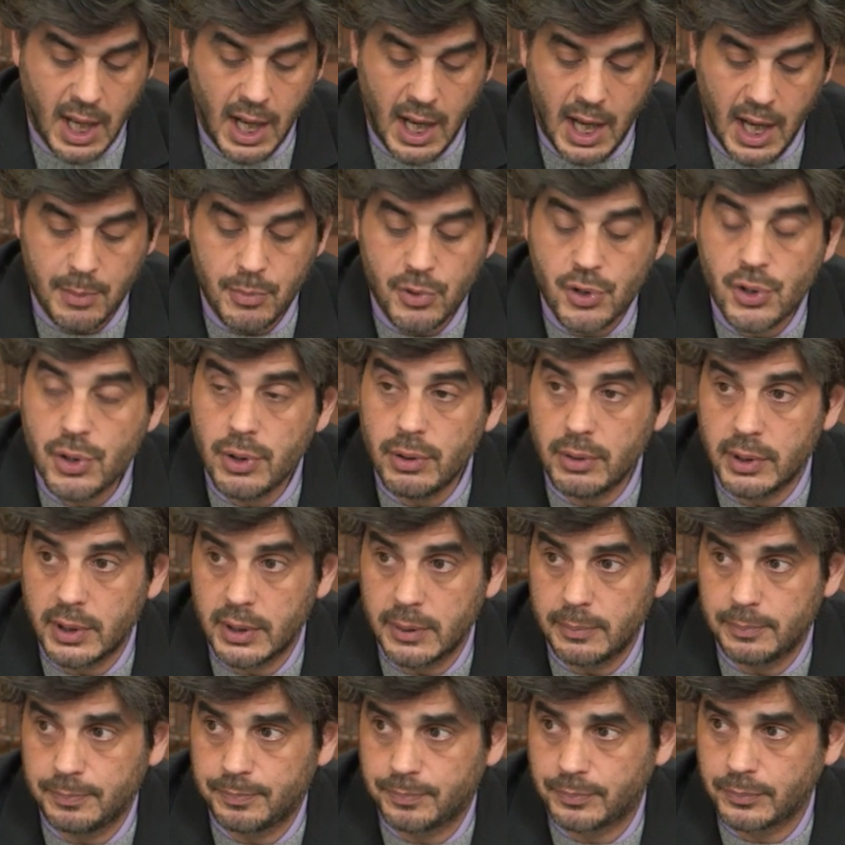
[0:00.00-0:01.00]
I'm
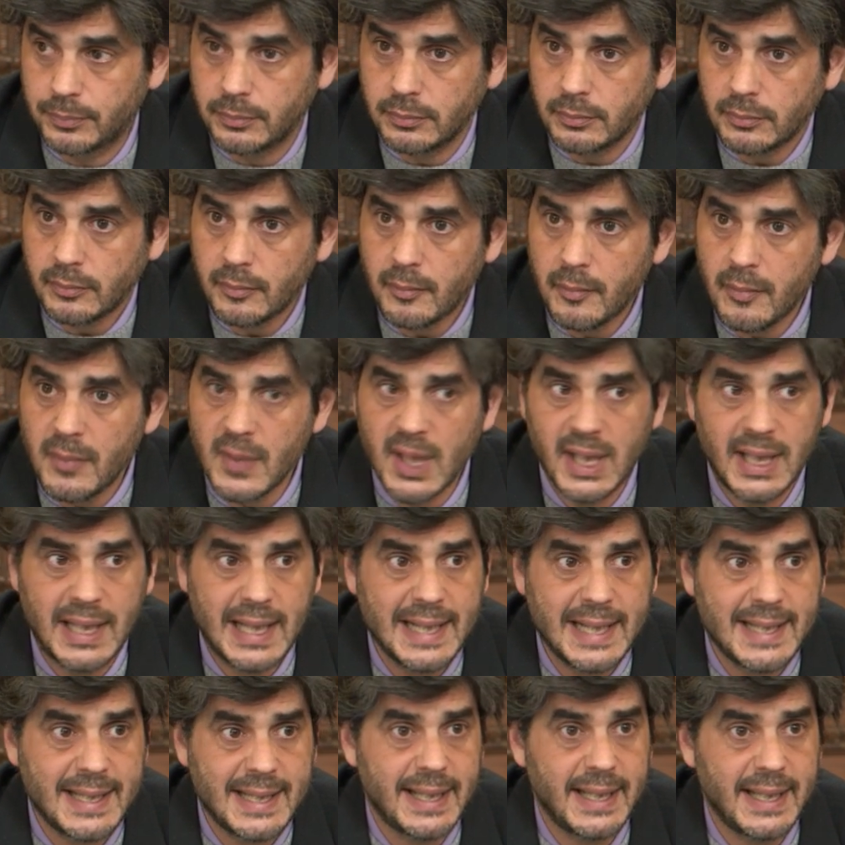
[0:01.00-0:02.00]
sure
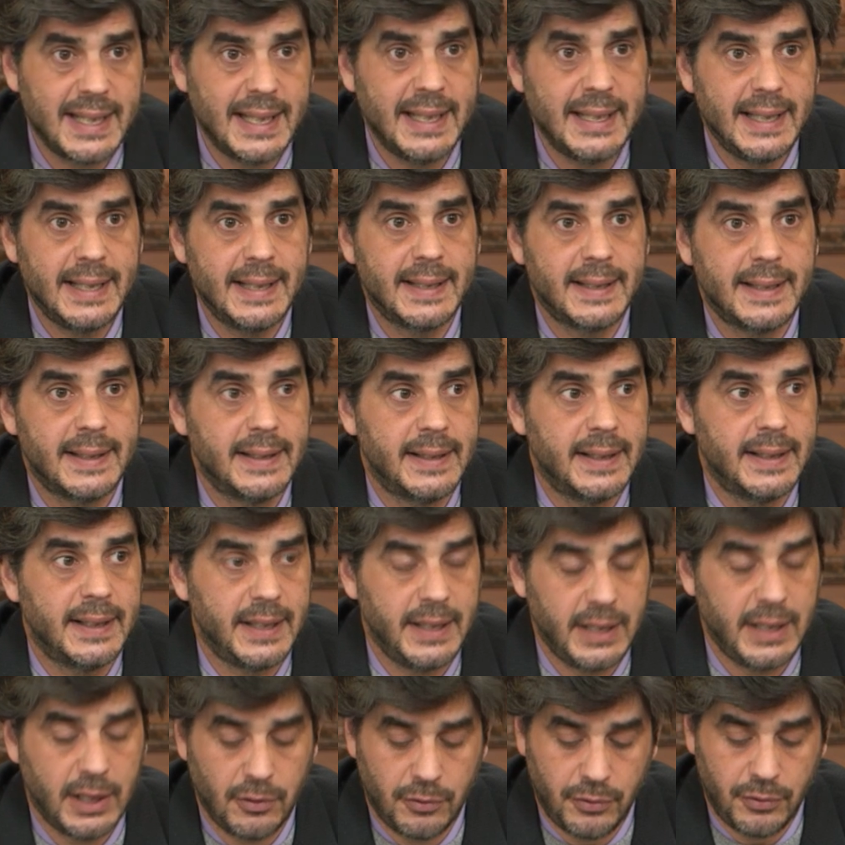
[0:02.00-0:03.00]
that in the
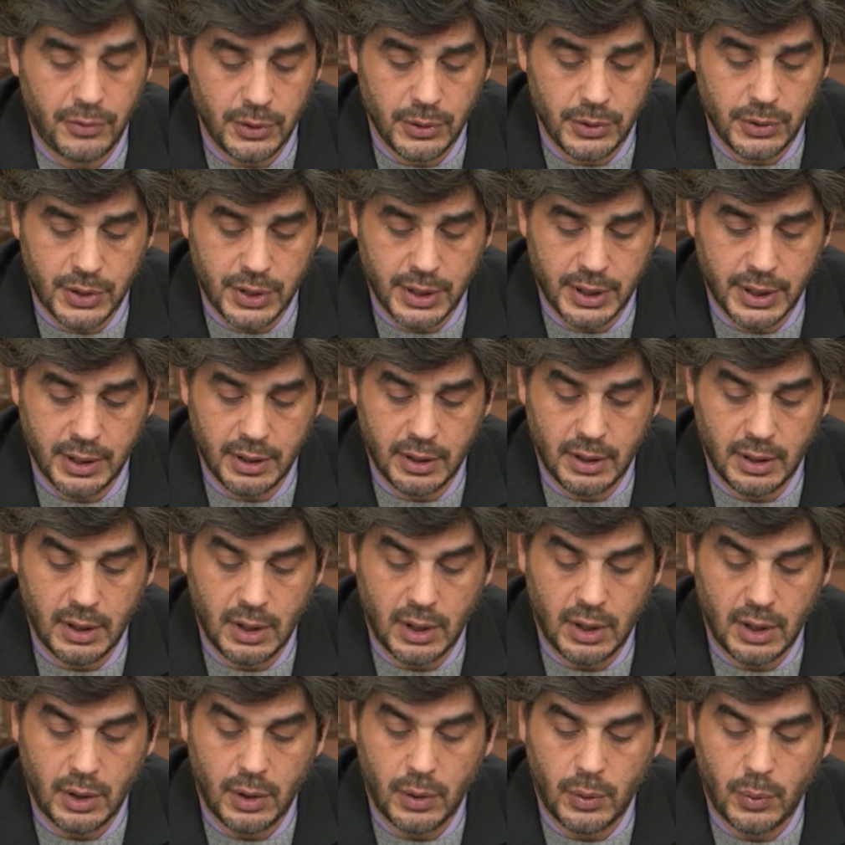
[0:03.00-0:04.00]
near future,
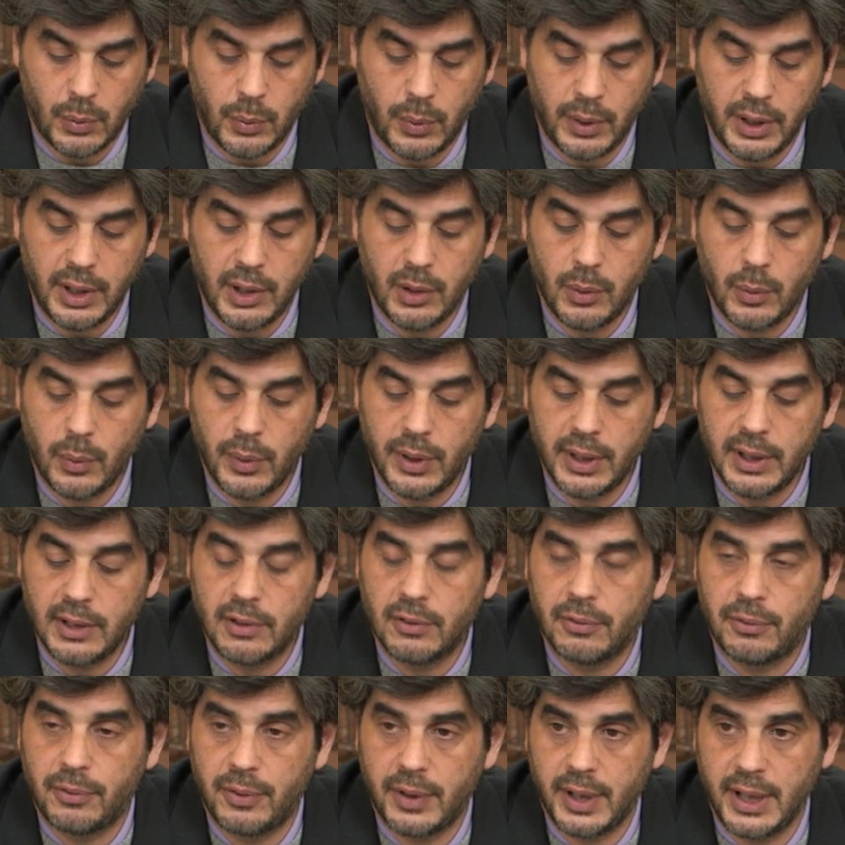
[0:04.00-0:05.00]
we
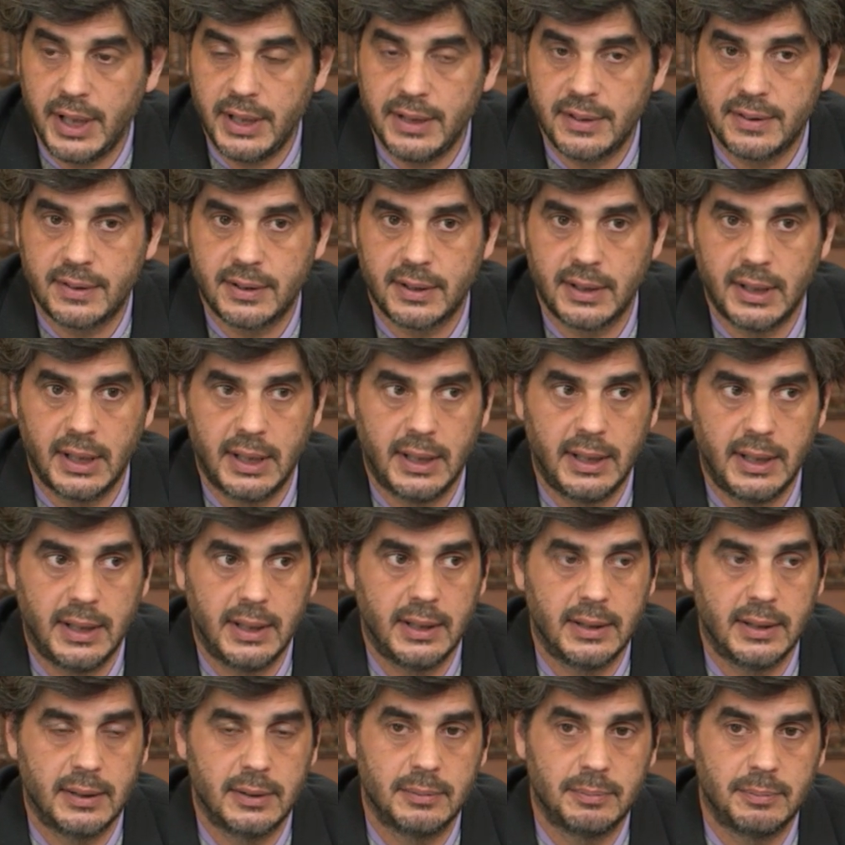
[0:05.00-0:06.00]
will face a